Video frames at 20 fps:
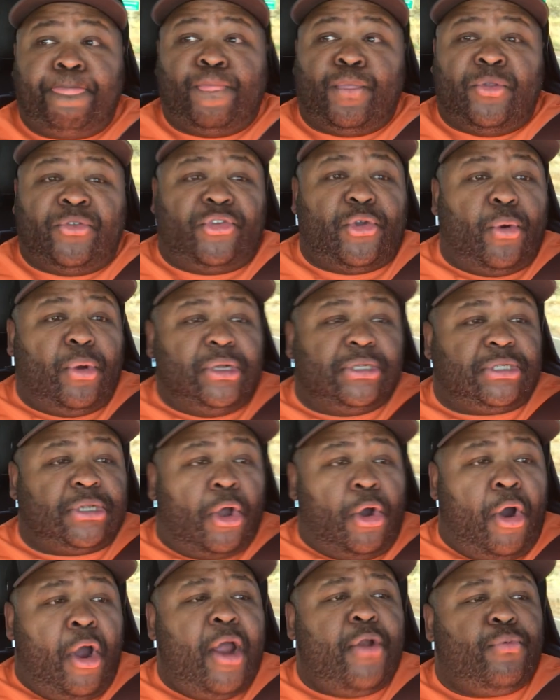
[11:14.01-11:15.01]
so it's
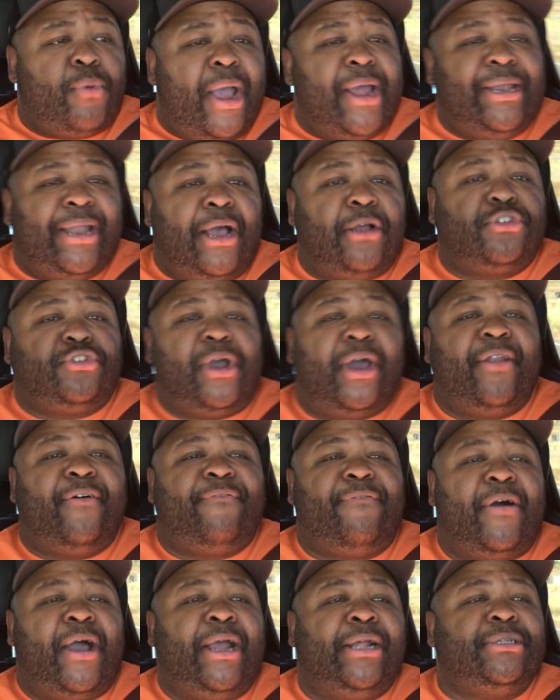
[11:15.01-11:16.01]
hard right now trying to
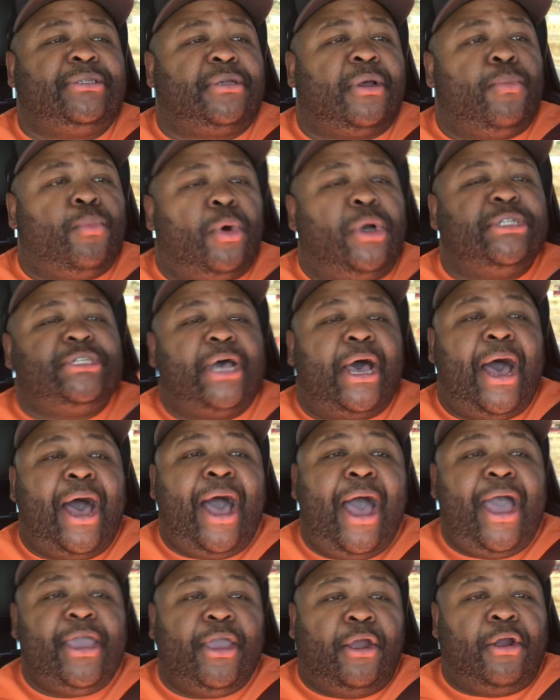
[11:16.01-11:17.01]
find someone to
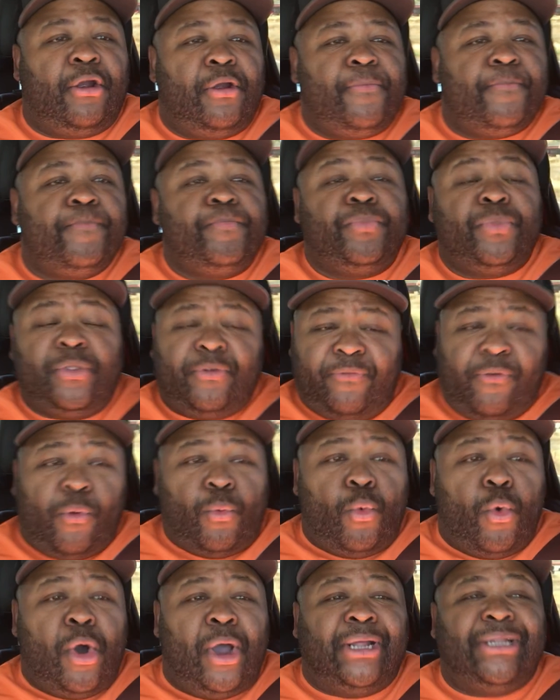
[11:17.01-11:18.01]
hire, for
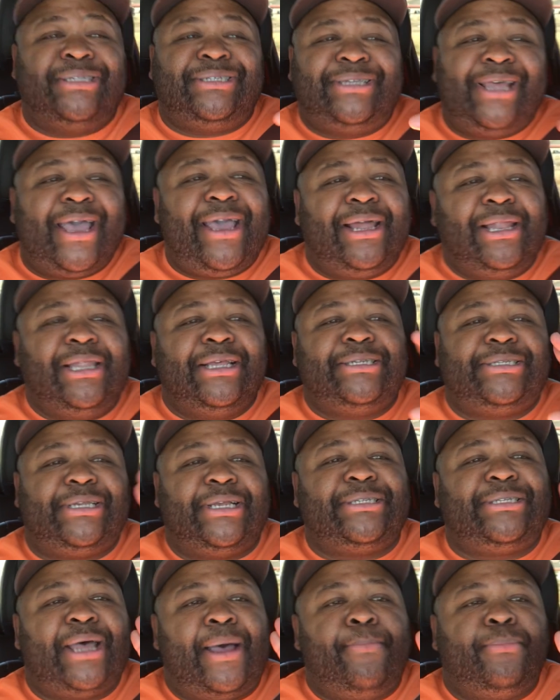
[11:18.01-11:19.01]
one. Secondly,
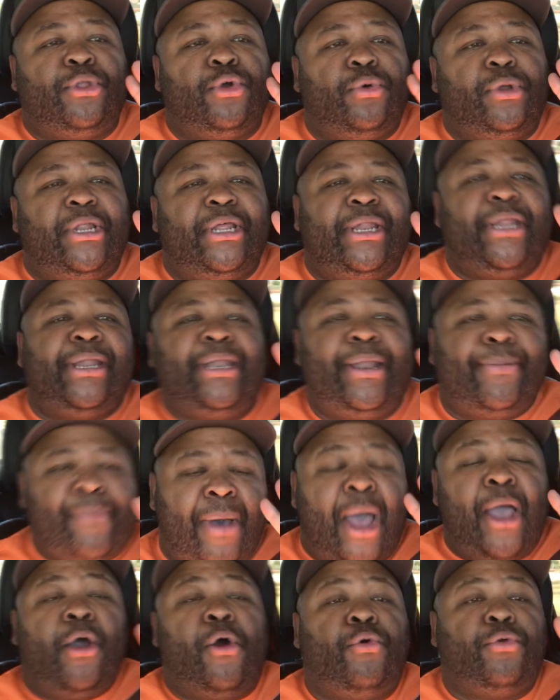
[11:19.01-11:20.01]
since I'm doing it in
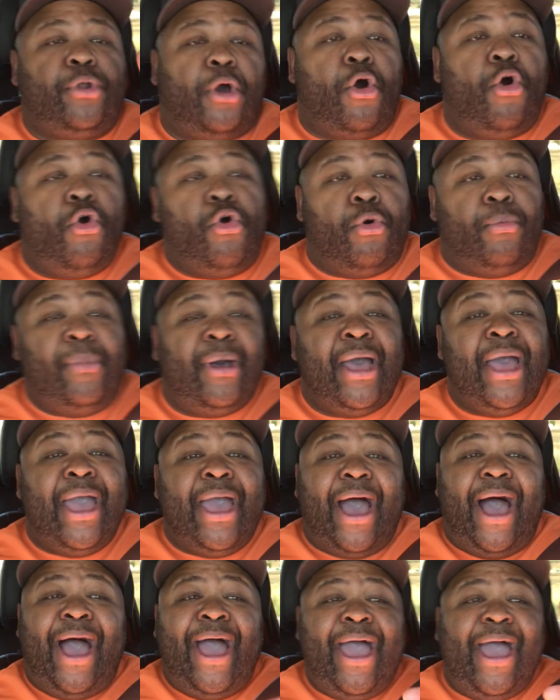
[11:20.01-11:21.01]
my own home,
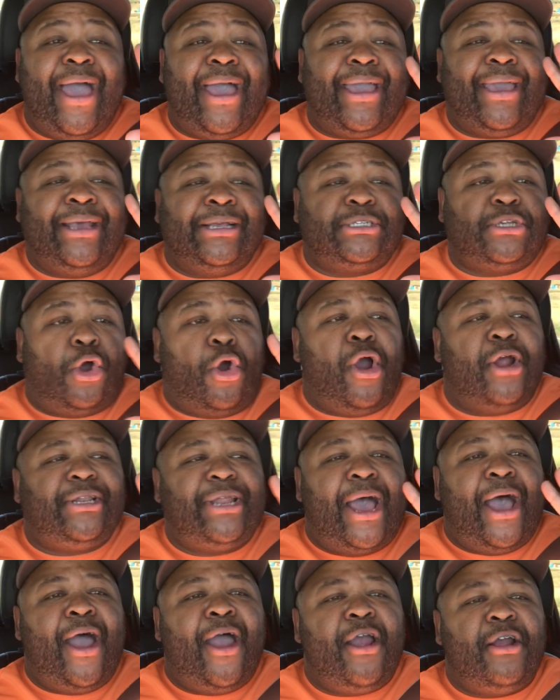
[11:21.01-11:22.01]
it's hard to
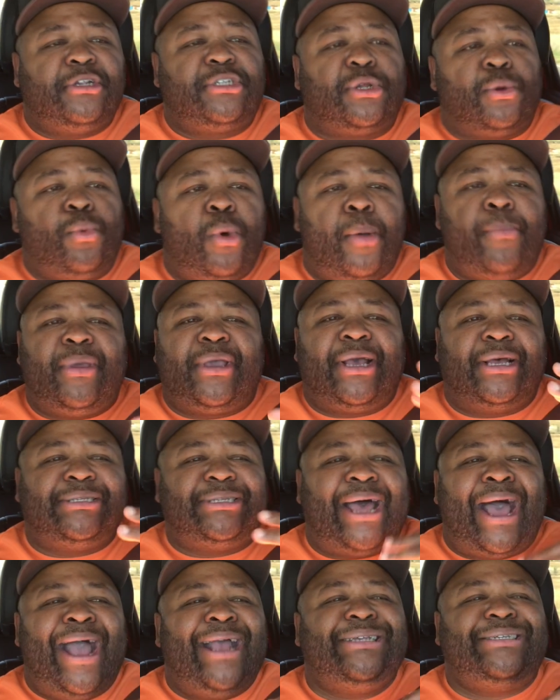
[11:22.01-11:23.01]
hire someone because
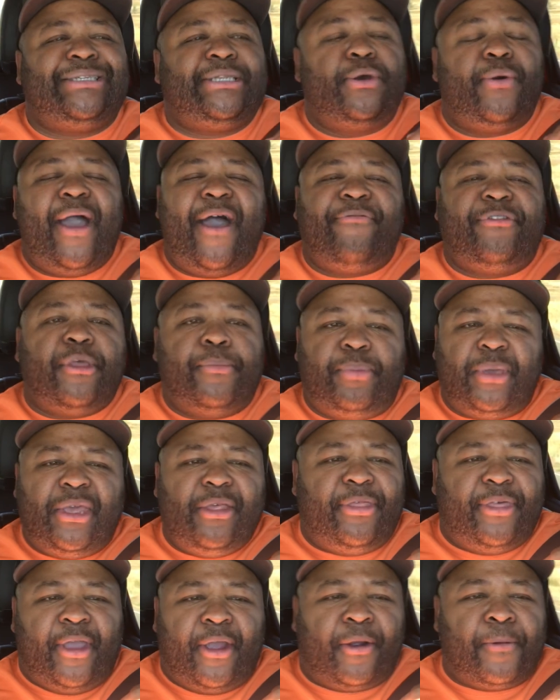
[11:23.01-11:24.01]
I still have to be
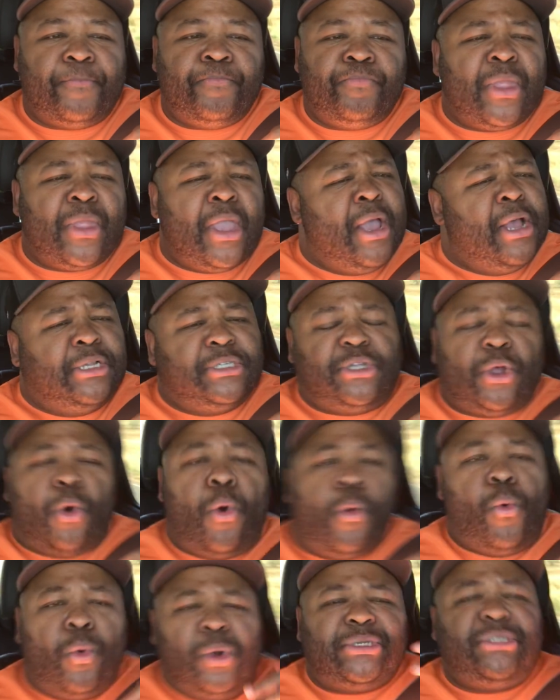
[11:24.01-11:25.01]
there. So
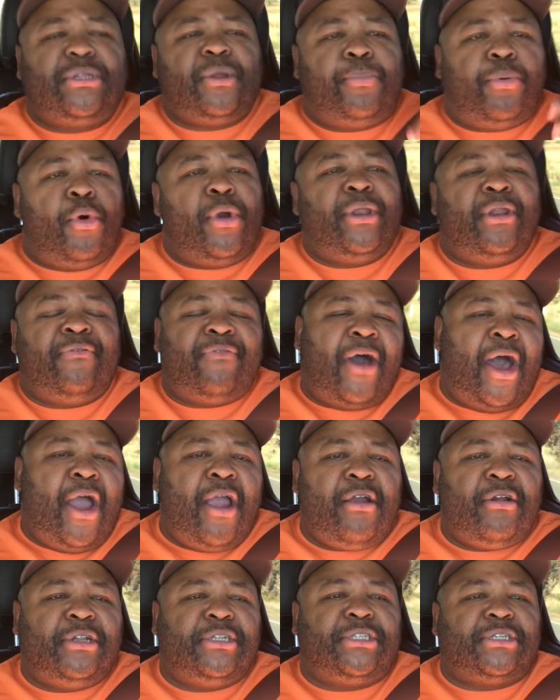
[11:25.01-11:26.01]
what's the point of
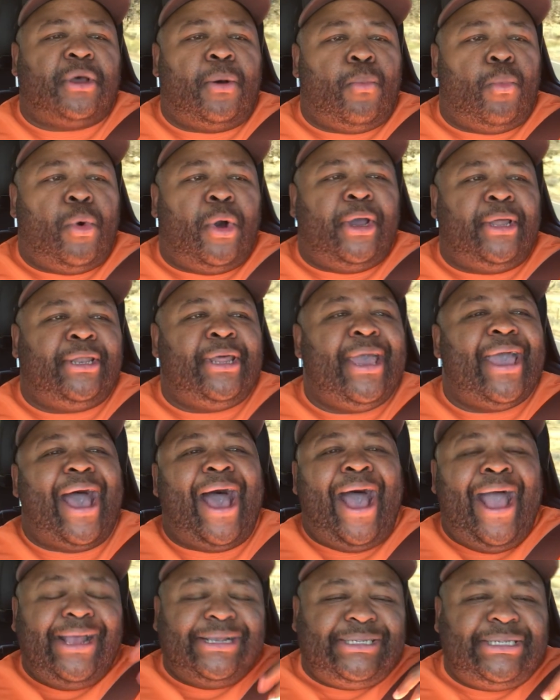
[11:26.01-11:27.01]
hiring someone?
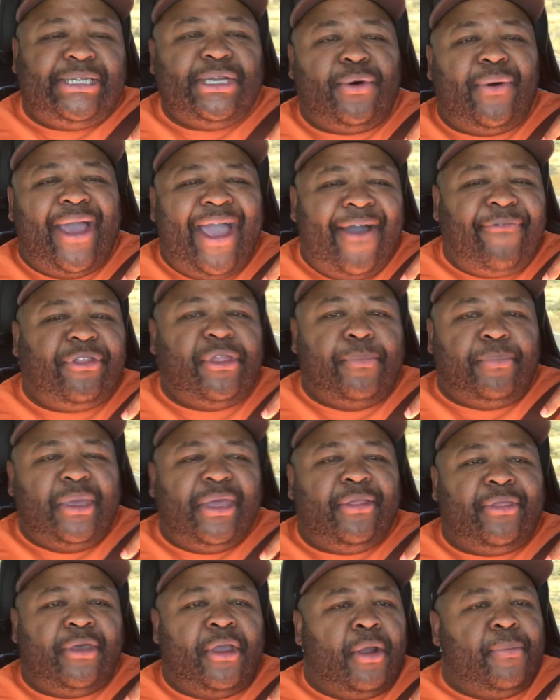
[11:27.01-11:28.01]
I still have to
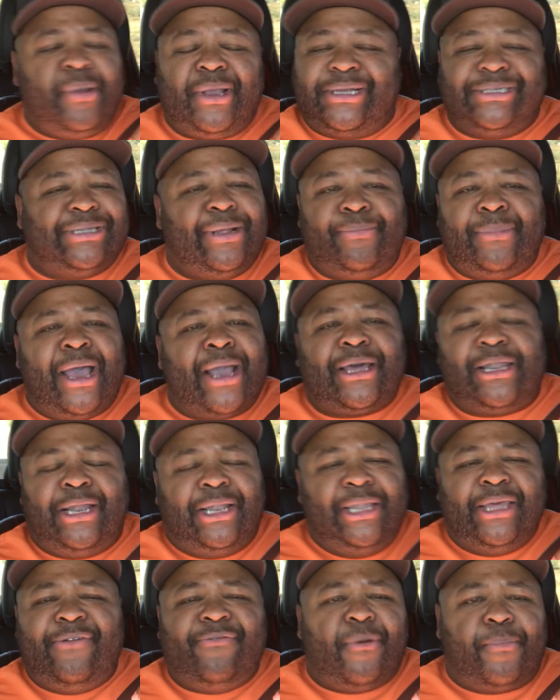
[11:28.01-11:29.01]
be there because I'm not going to
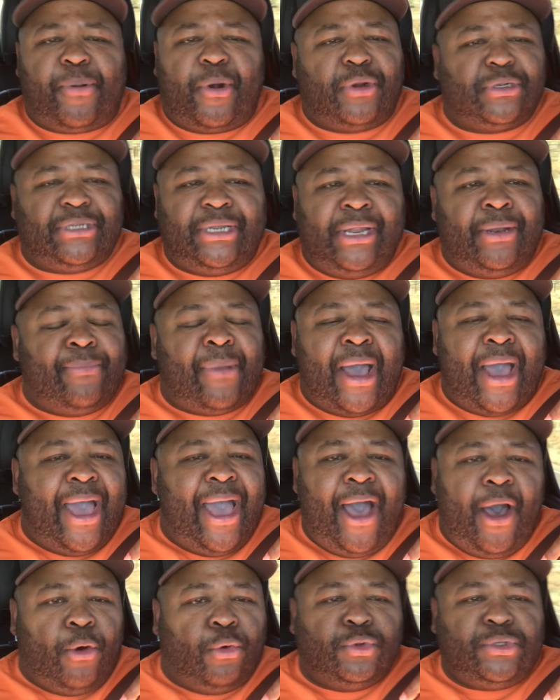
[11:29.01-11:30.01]
leave a person in my
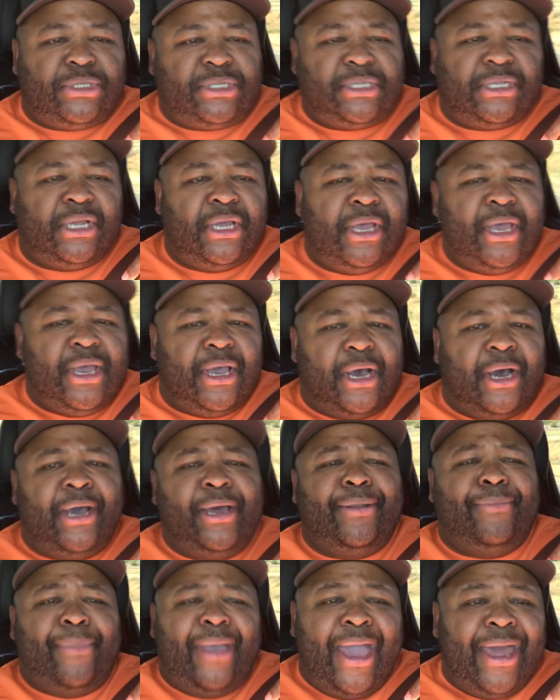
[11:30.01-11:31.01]
house
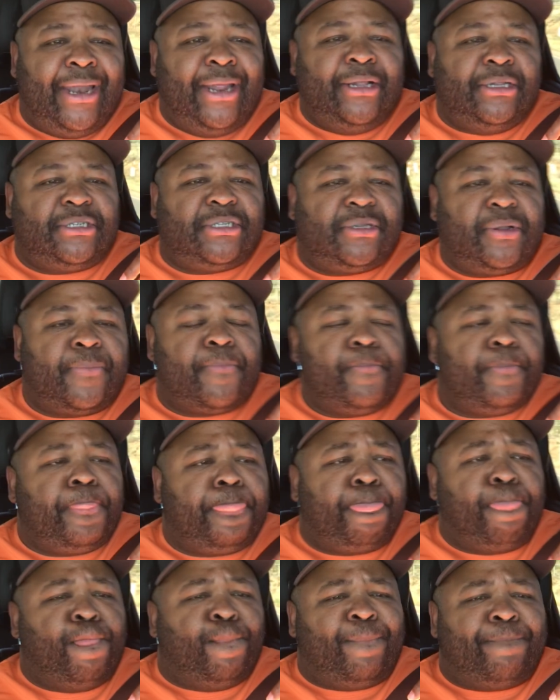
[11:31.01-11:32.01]
unmanaged.
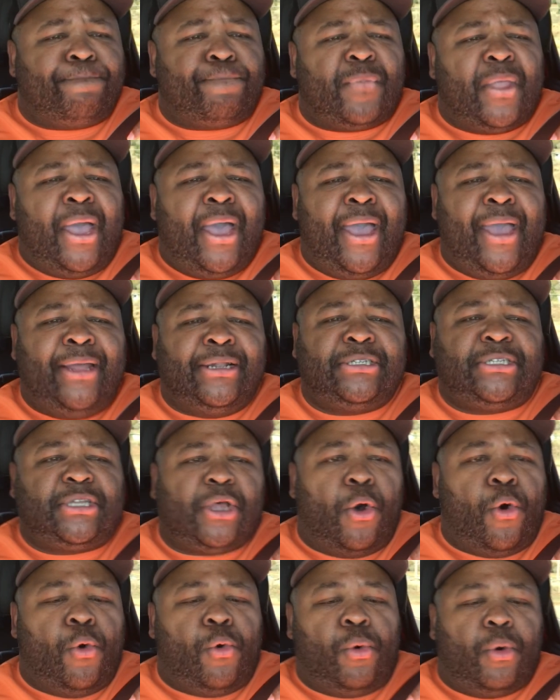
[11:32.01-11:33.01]
And
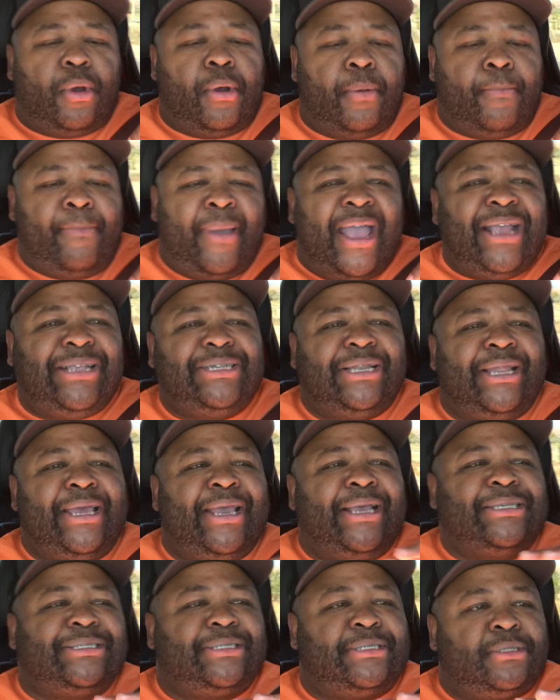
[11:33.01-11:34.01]
so basically
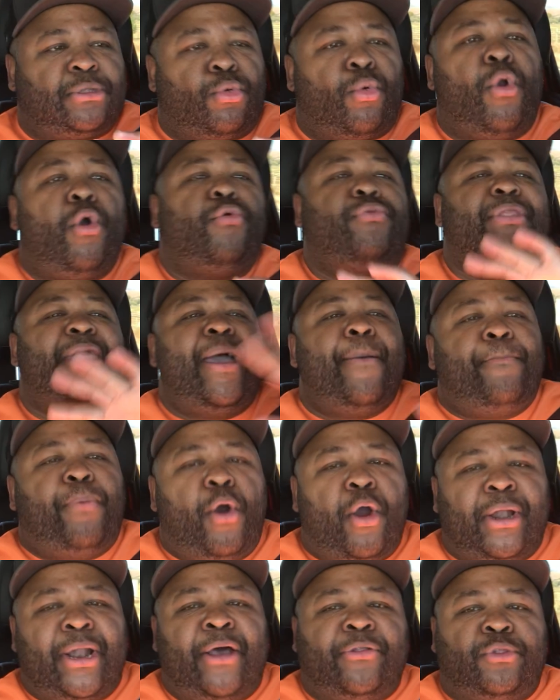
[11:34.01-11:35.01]
it's thrown that
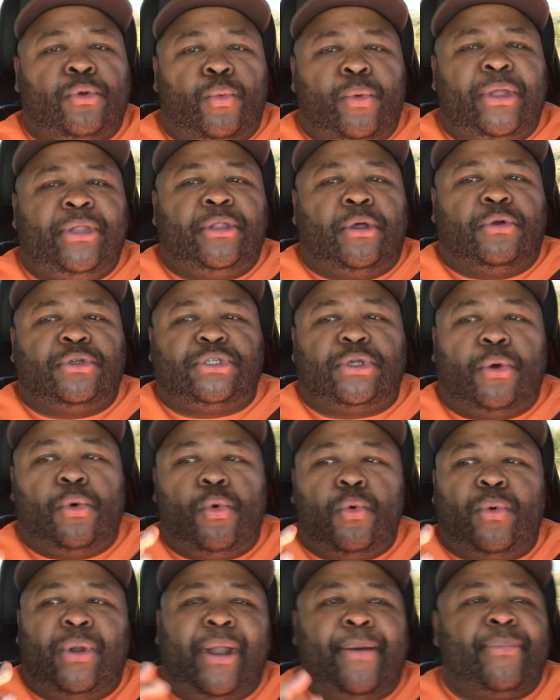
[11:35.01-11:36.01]
part out the window. So
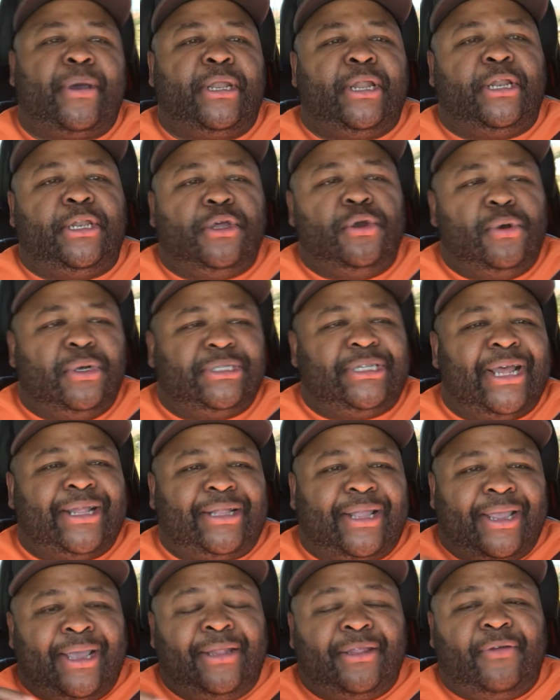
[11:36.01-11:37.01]
what I'm going to do is, at
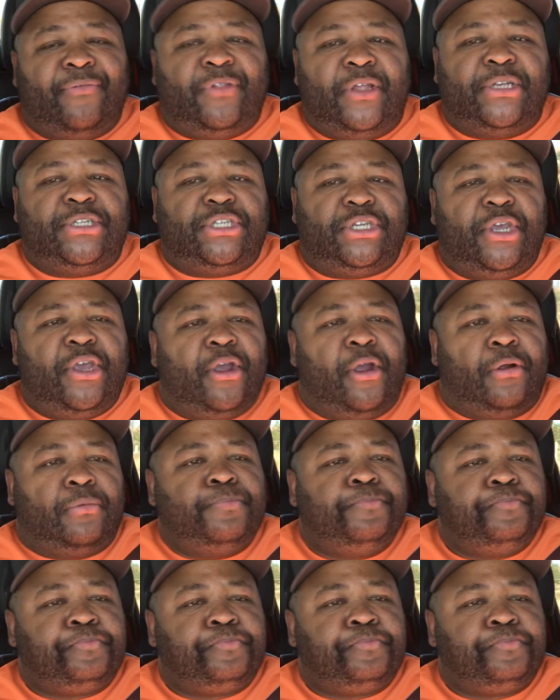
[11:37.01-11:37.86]
the end of this year,